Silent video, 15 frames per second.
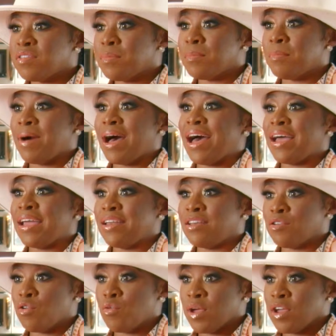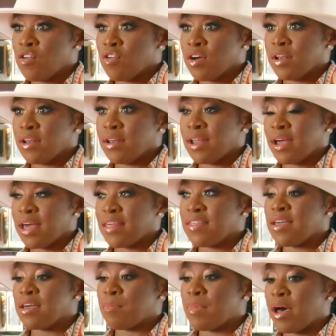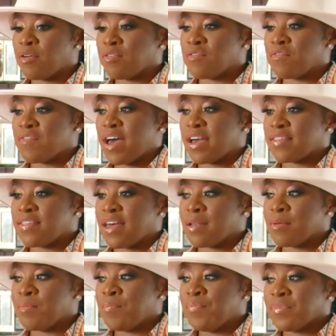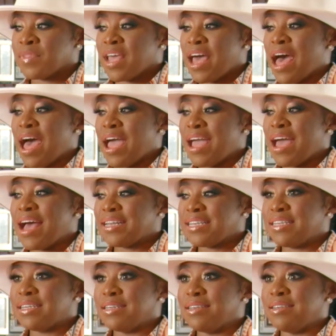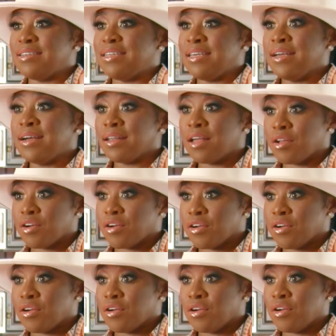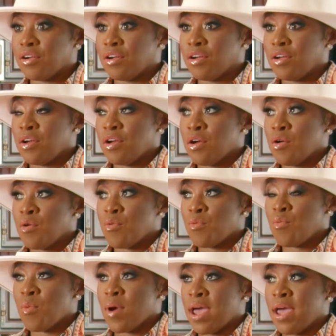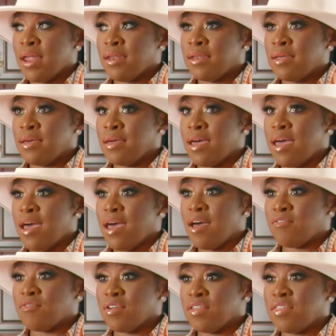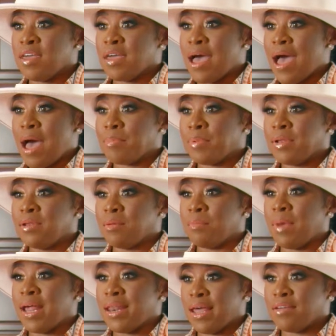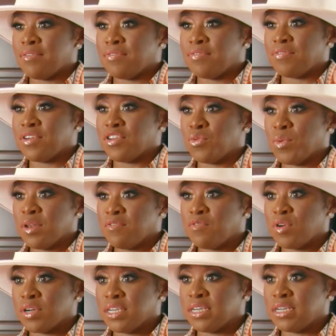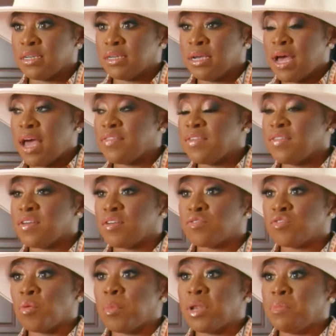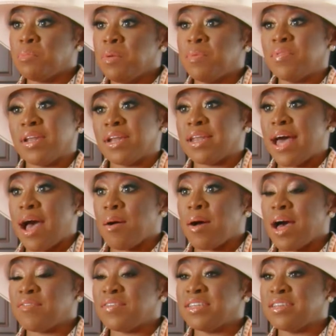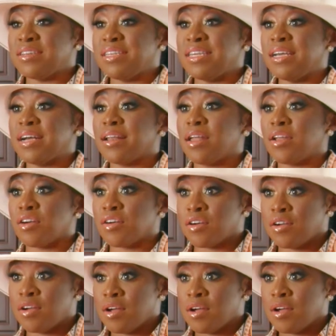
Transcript: the mind going on. Like, I think about the fact that I had to declutter when everything happened in my life in 2014. I think there's so many people that are now having to declutter